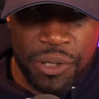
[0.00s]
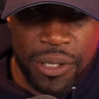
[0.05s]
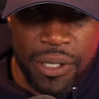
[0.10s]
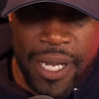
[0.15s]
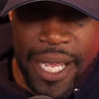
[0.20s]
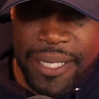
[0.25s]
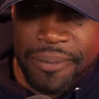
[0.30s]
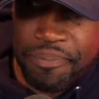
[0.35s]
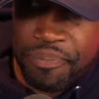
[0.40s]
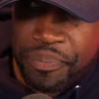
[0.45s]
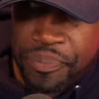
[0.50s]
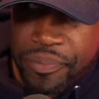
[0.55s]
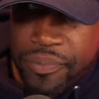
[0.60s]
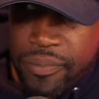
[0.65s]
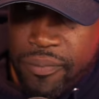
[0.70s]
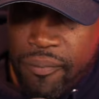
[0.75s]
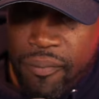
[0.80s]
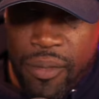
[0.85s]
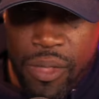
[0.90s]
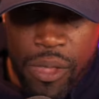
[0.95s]
right?
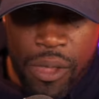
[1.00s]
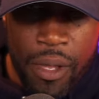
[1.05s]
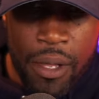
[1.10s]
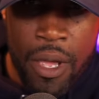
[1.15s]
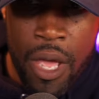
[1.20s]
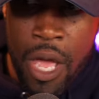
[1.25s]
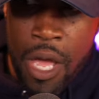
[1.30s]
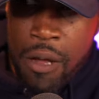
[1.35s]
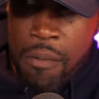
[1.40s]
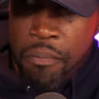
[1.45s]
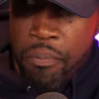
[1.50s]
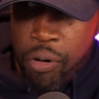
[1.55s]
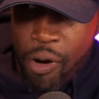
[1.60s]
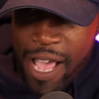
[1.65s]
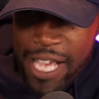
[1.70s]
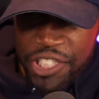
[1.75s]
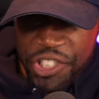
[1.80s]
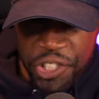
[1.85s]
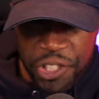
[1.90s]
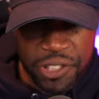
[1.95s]

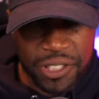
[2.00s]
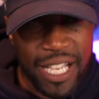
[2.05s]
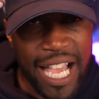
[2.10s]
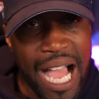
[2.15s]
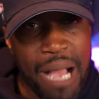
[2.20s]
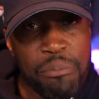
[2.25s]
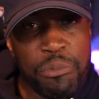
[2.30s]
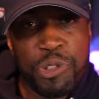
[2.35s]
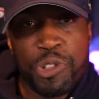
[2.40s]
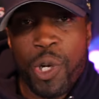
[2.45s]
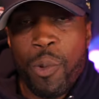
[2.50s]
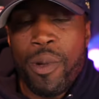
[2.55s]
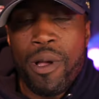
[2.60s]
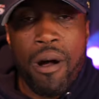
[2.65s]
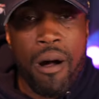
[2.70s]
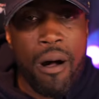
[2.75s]
Pressures. I'm sure we'll